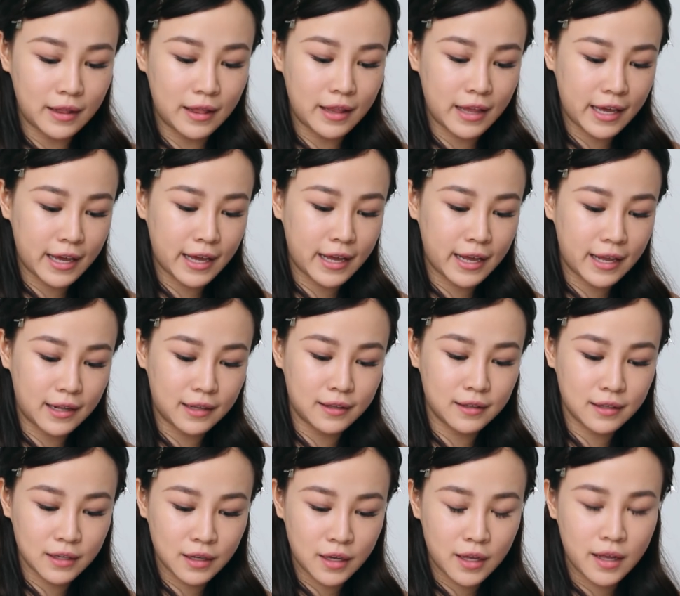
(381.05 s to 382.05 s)
And
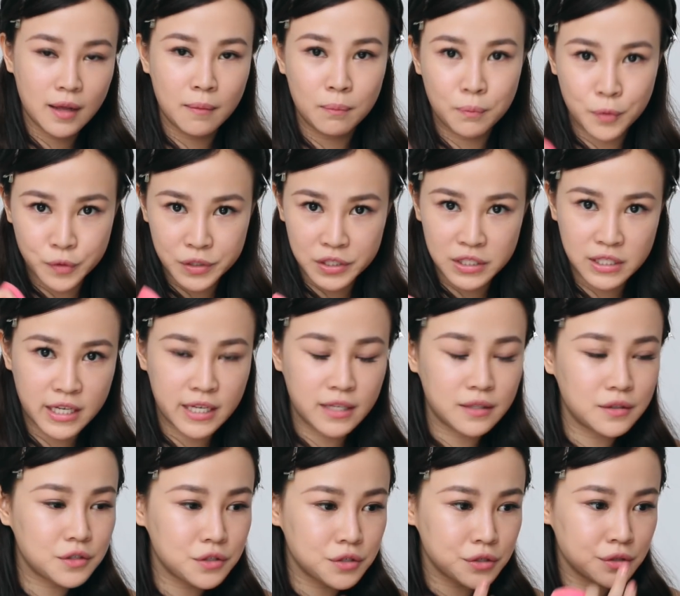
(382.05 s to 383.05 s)
then
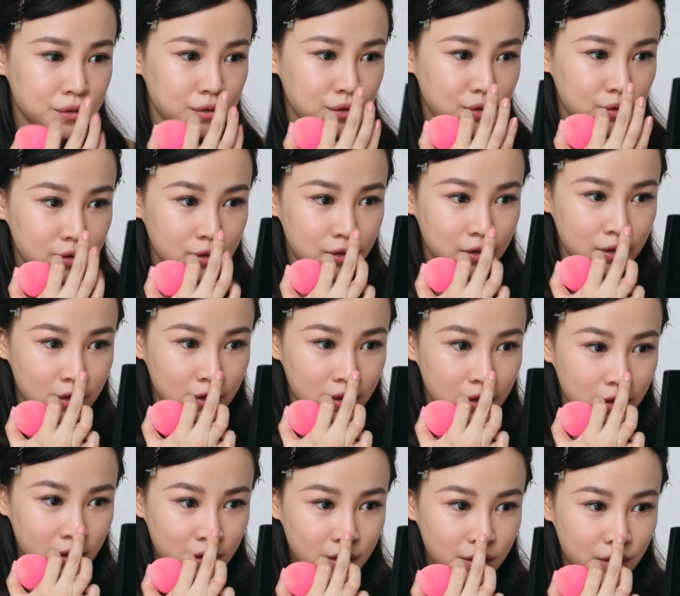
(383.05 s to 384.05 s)
proceed to
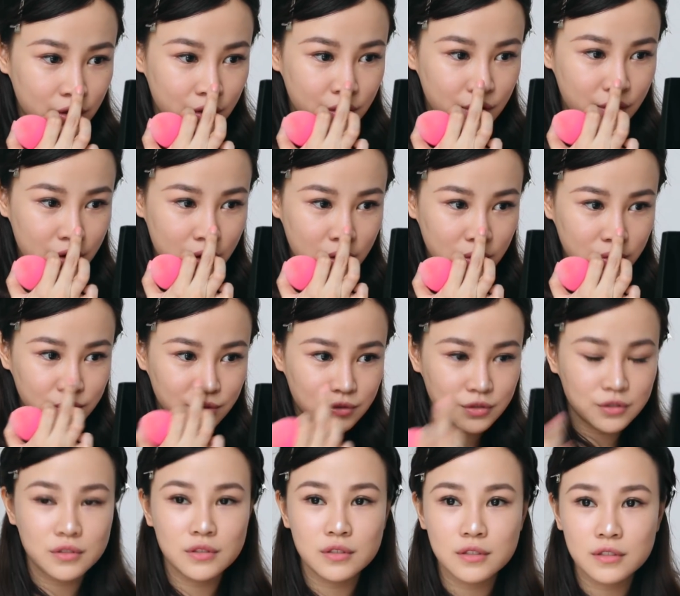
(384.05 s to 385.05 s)
your
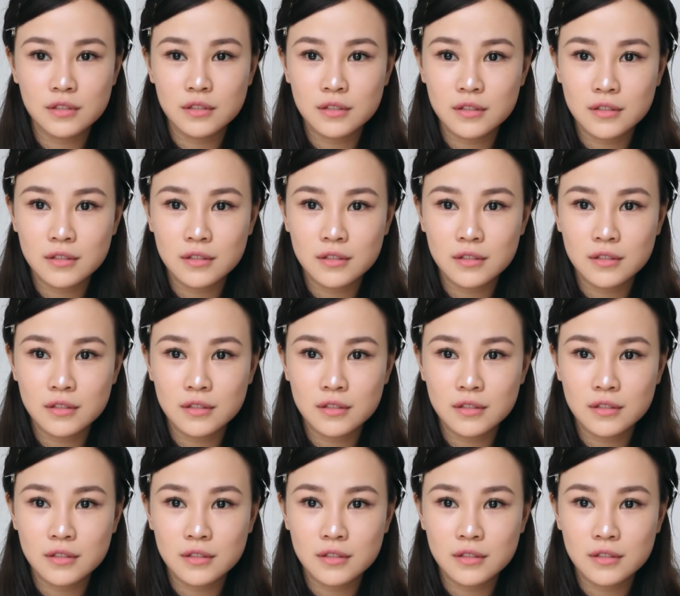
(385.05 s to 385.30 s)
nose.